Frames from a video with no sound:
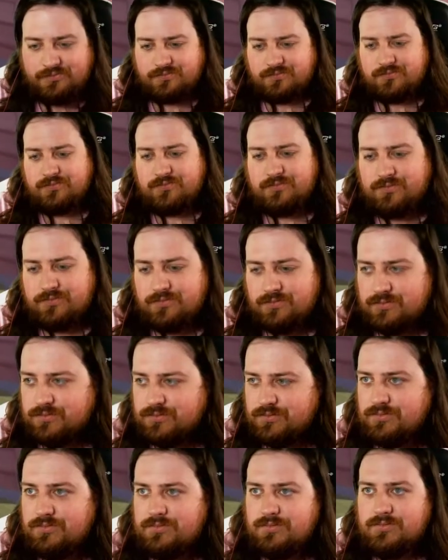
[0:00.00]

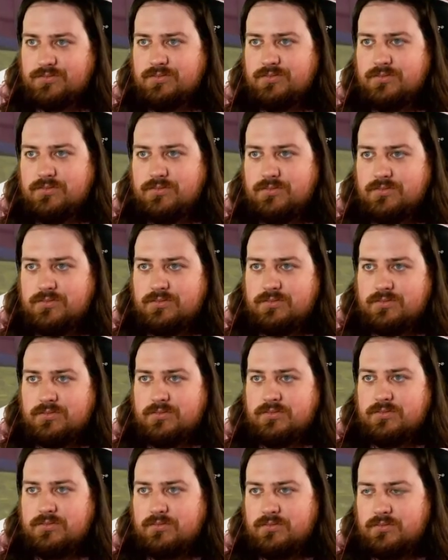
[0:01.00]

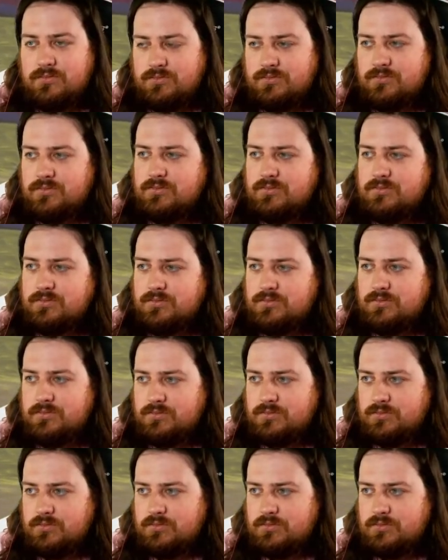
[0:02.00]

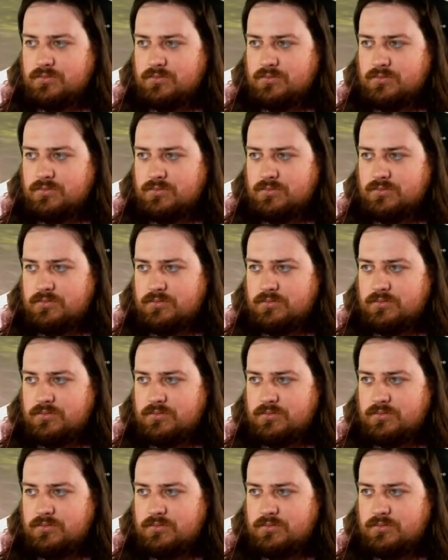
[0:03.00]
(no one is talking)